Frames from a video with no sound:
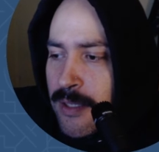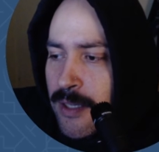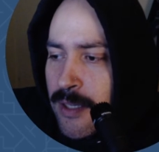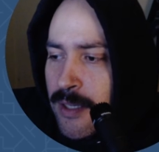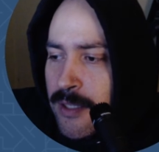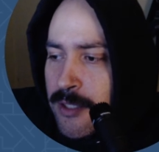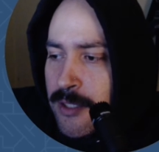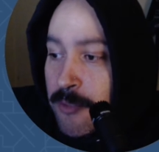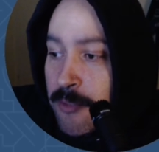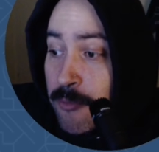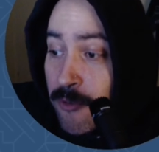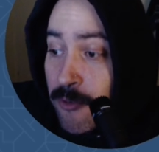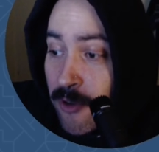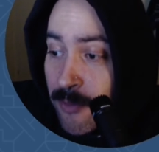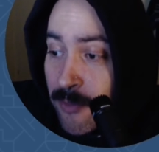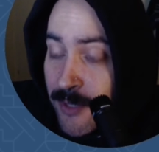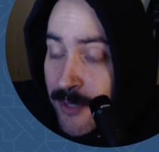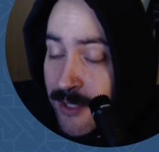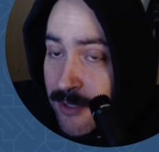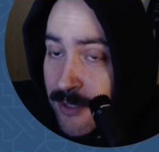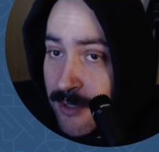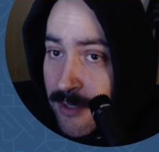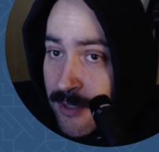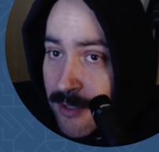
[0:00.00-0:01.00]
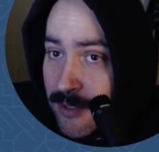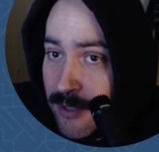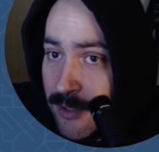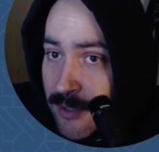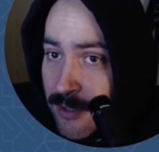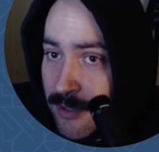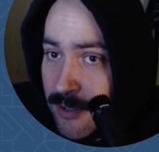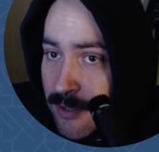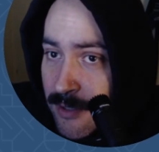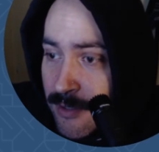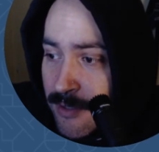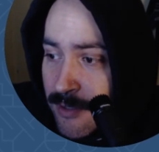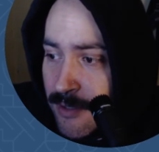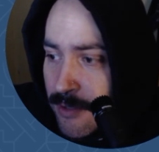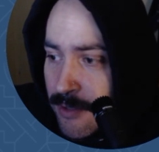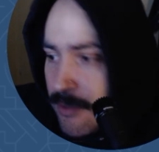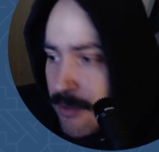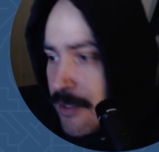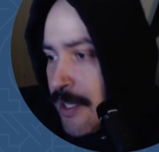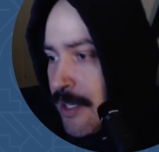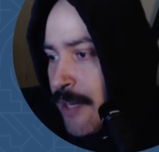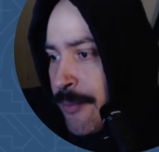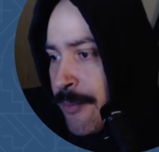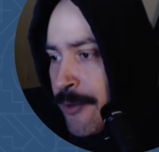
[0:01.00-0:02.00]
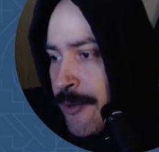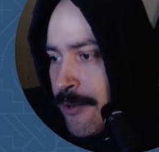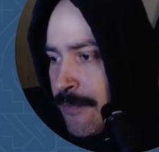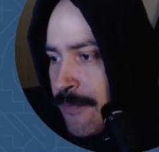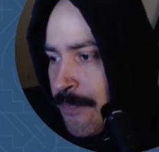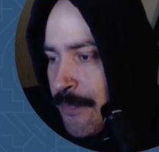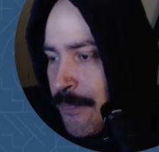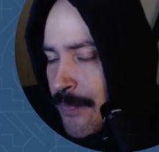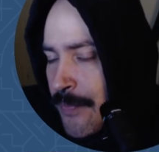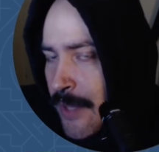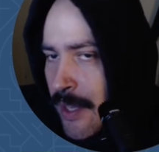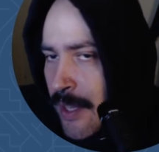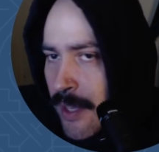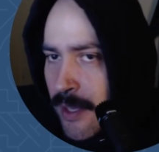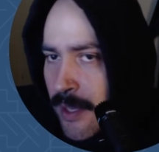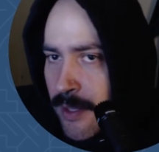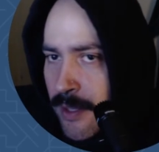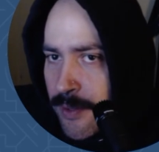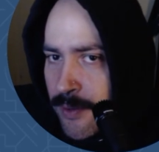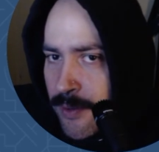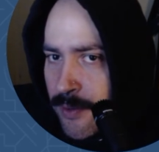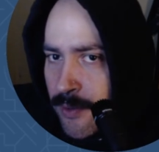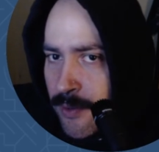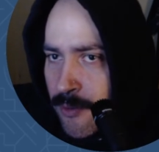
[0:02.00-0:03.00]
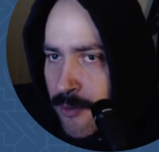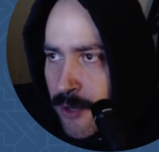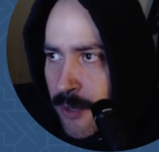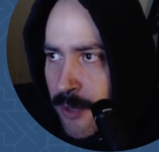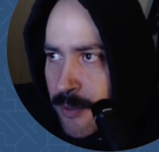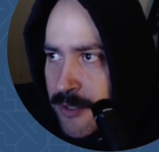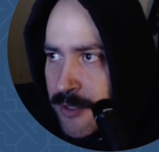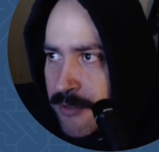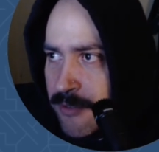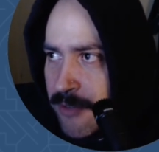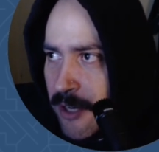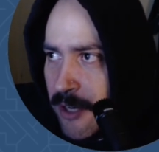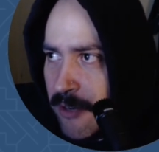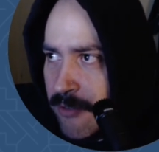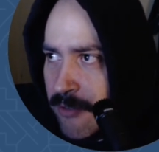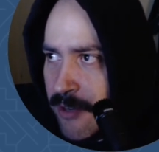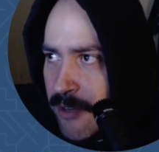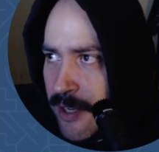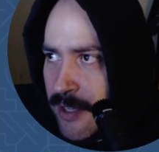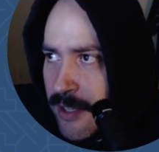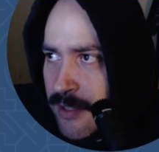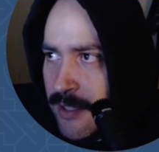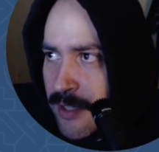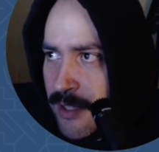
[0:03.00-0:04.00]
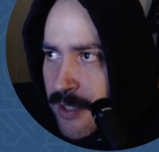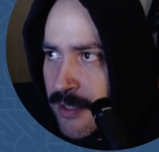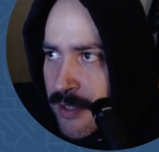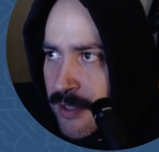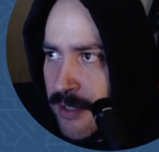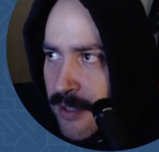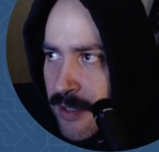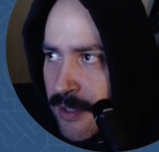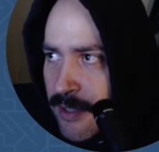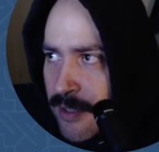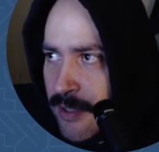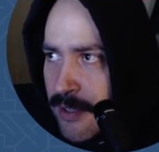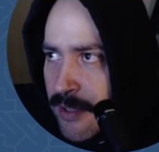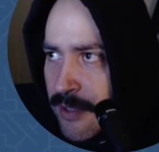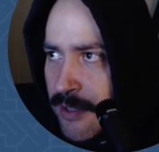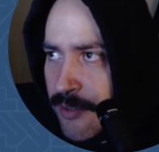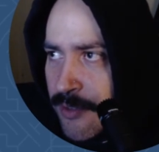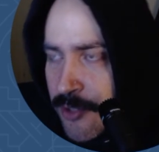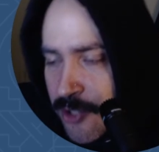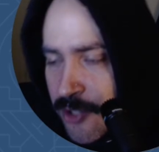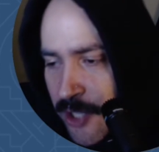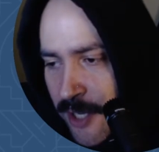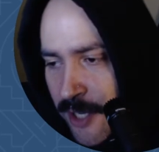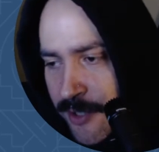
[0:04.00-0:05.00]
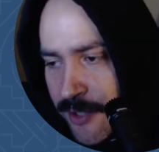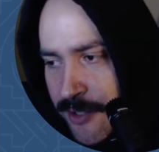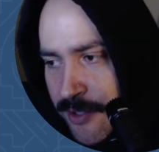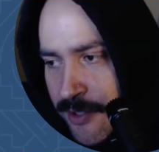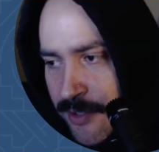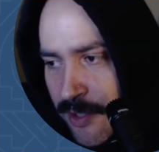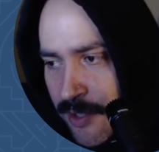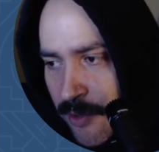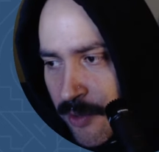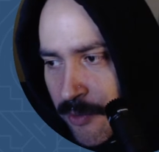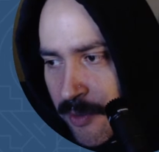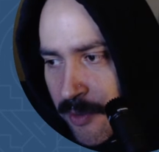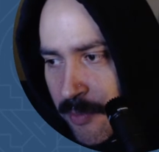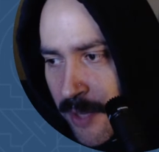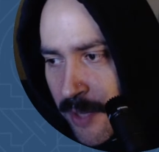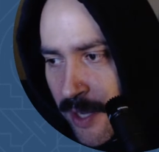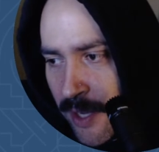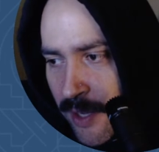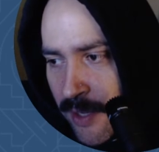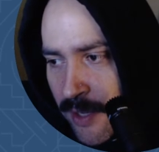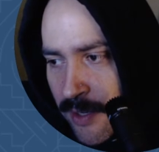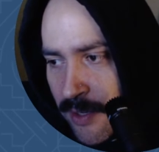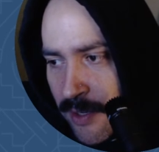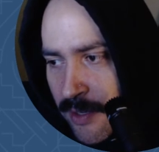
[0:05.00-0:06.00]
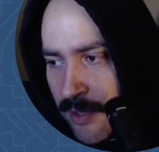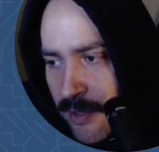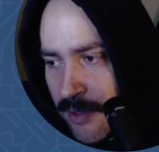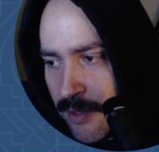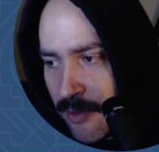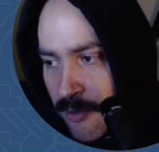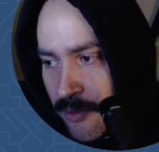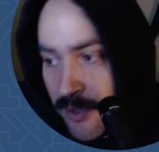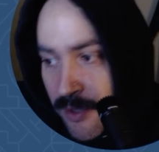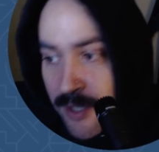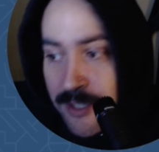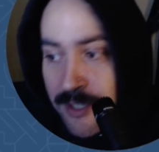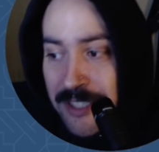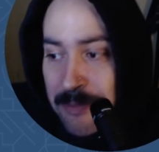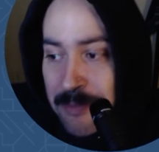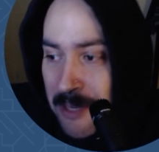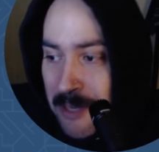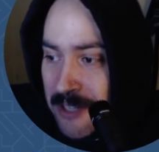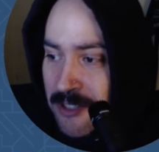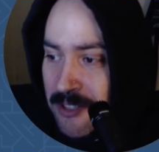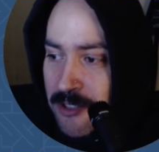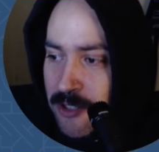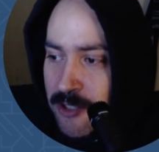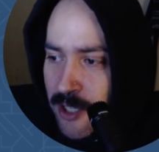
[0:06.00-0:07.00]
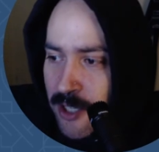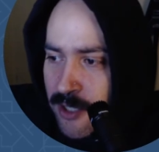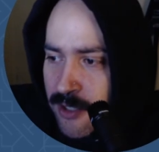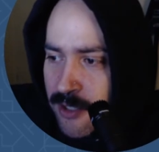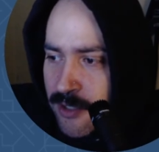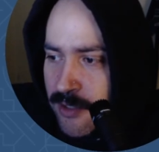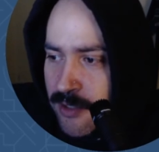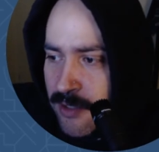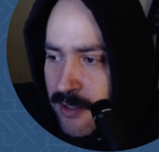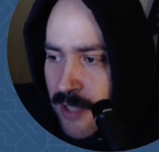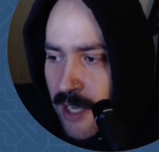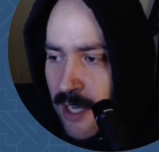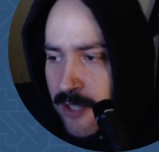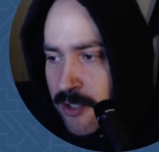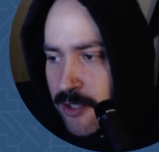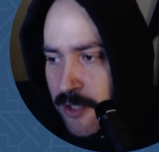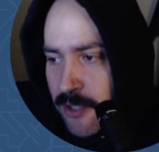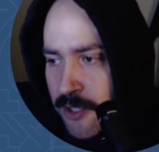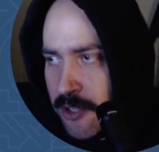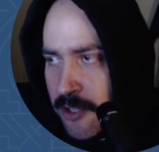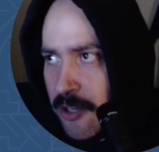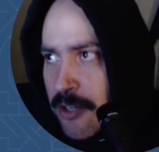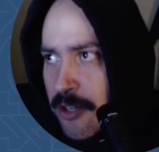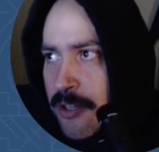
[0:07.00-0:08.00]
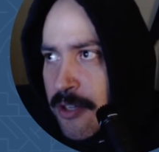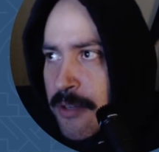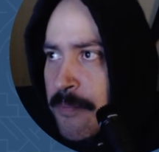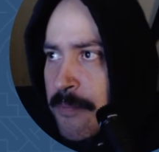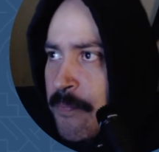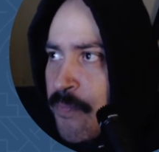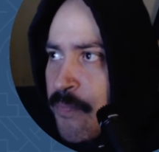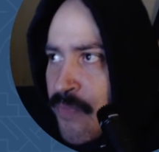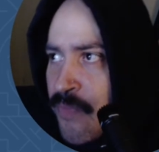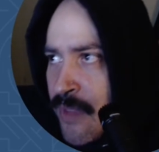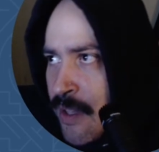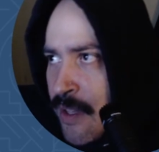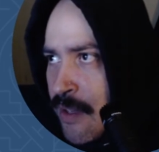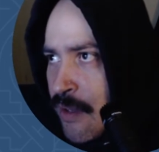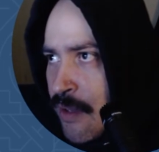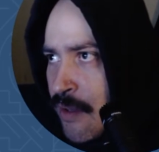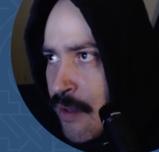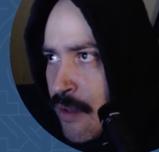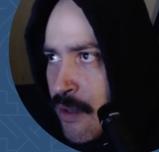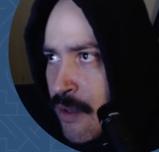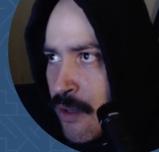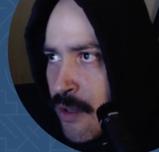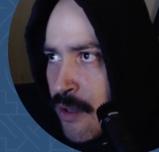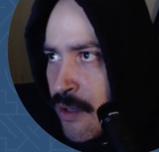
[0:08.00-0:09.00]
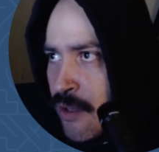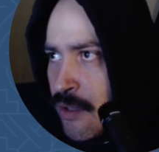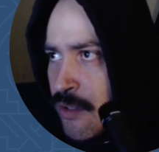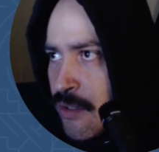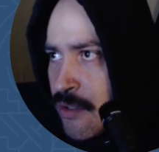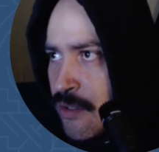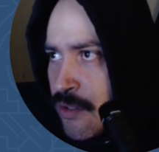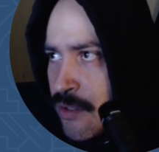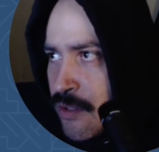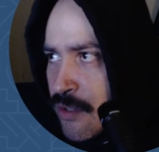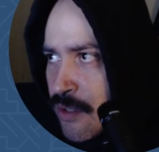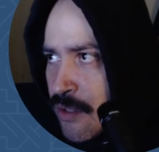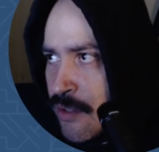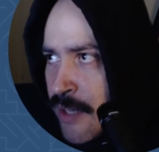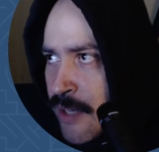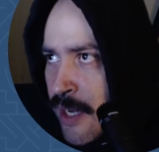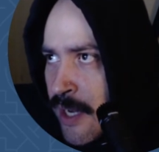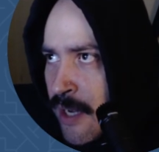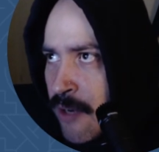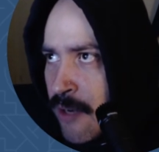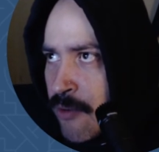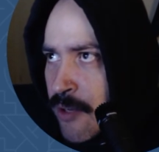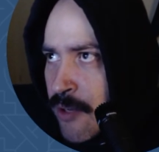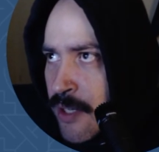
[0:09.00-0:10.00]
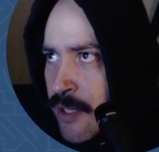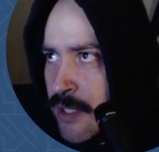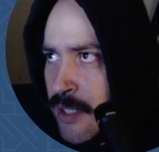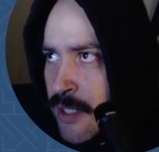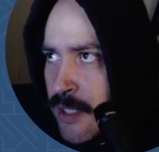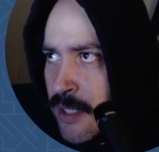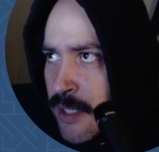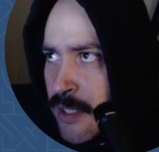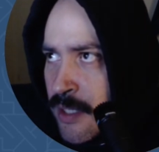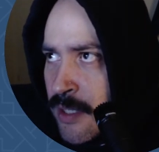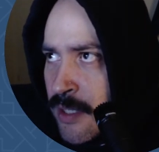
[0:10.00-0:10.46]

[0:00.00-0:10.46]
deployment using YAML, and we're able to verify that the changes that we made, or the expected changes, actually occurred. So now we're going to